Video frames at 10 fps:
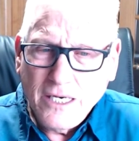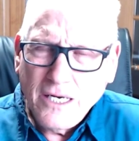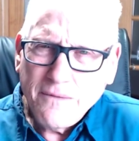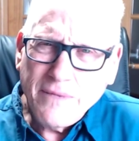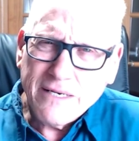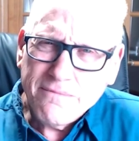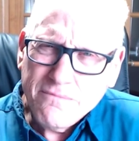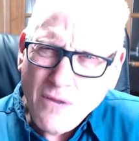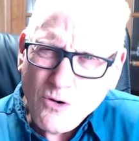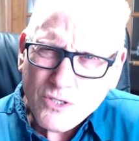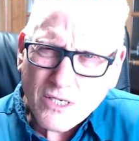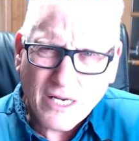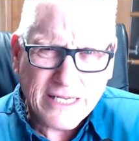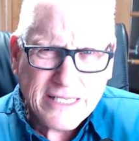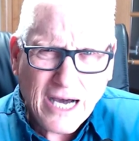But mostly,
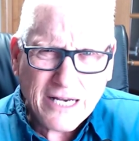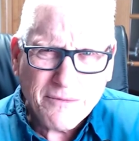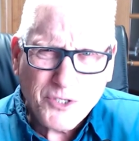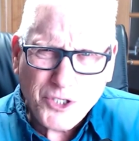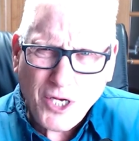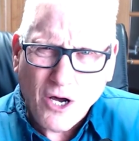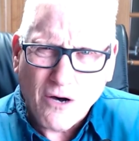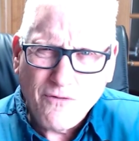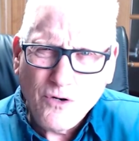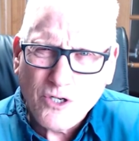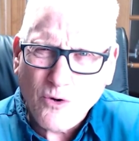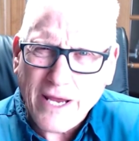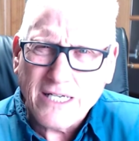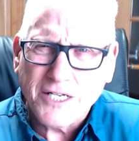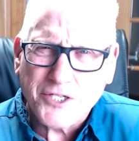God Himself, who
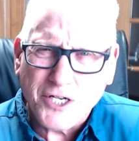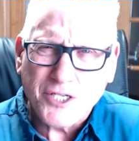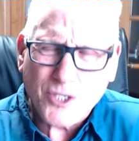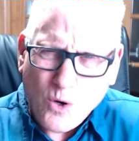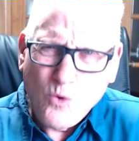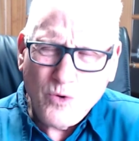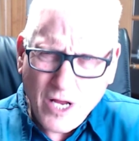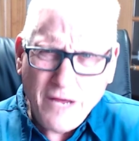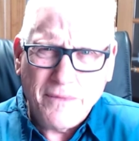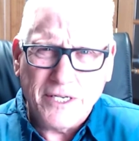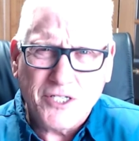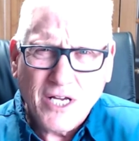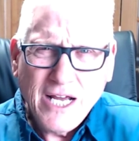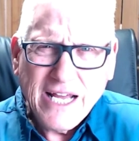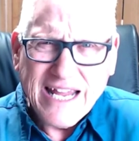created us in His own image,
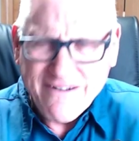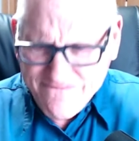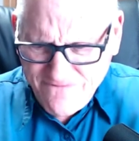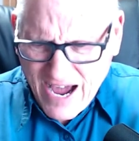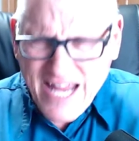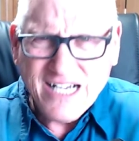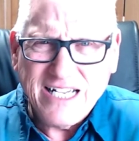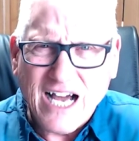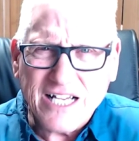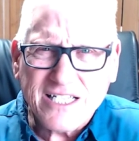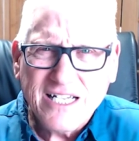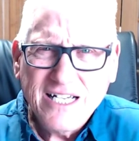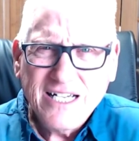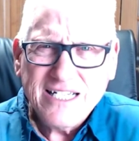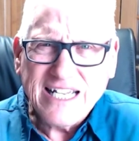invited us
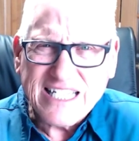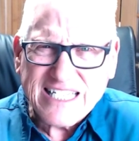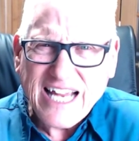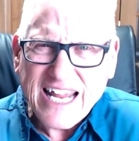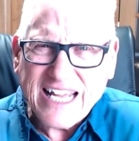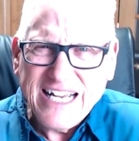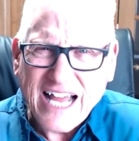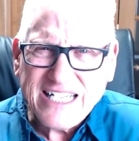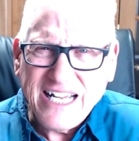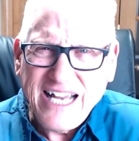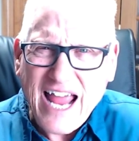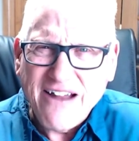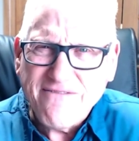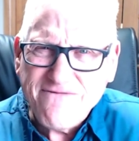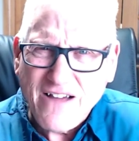to stay connected and
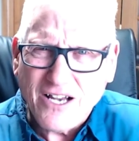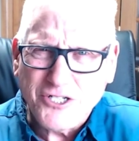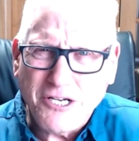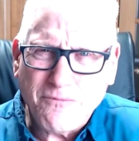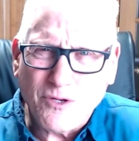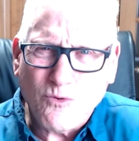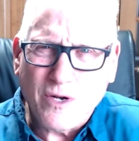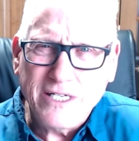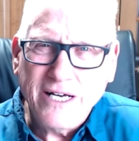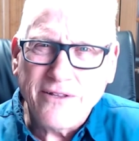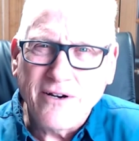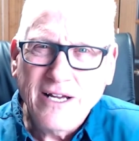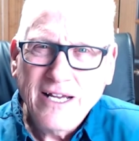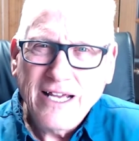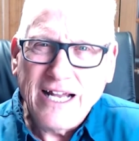fellowship with one another.
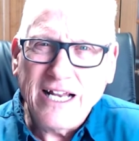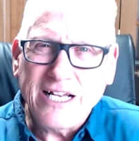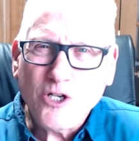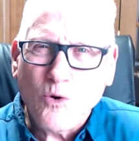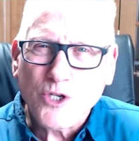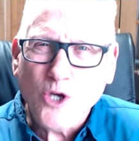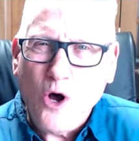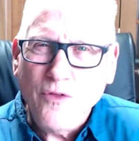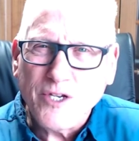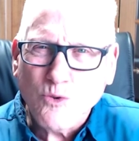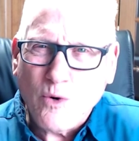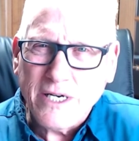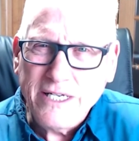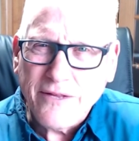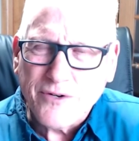And then he told us all these one
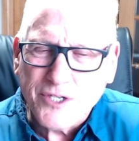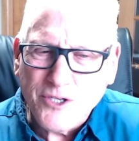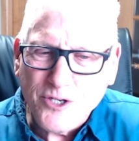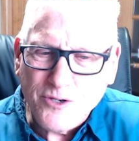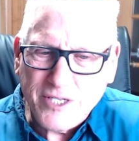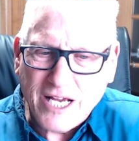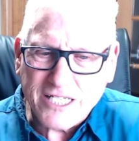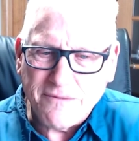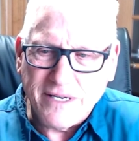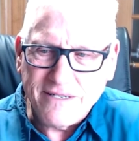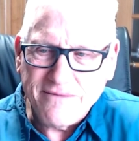another's in the New Testament.